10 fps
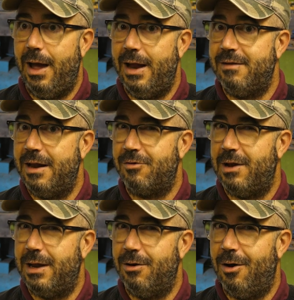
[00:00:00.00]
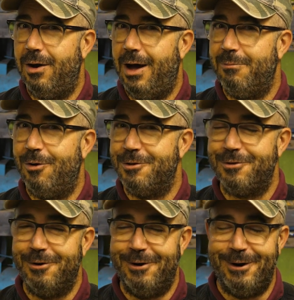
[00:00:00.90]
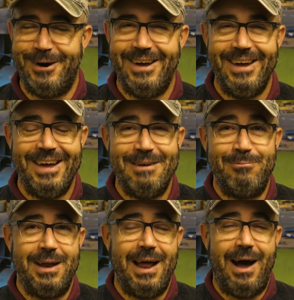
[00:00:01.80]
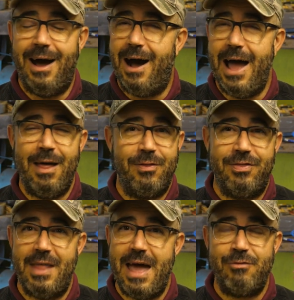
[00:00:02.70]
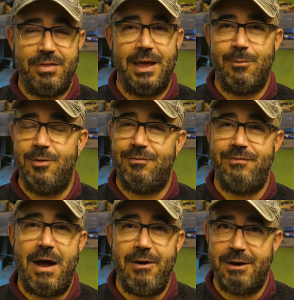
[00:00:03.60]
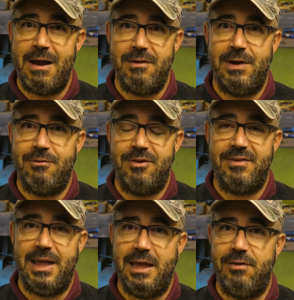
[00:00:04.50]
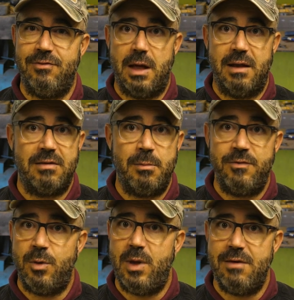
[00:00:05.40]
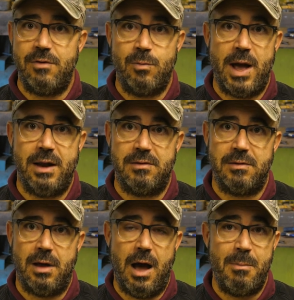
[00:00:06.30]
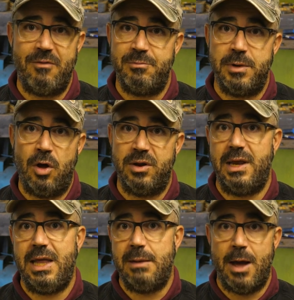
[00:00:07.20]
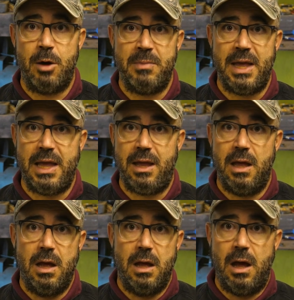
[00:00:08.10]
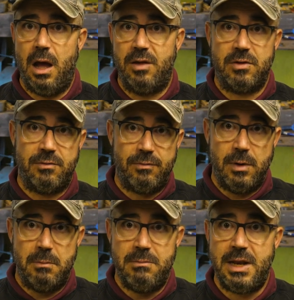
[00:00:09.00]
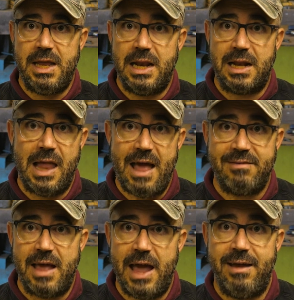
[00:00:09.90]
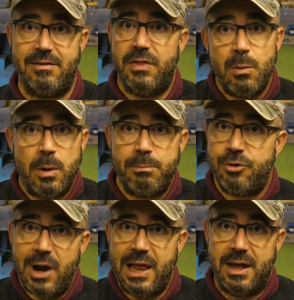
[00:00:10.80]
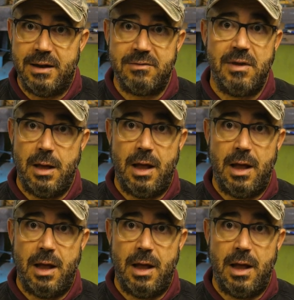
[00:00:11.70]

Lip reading: Intentionally or not, I'm not sure. But everything was very gratefully received. And some of you even went above and beyond and emailed me sort of mini little essays. They were brilliant.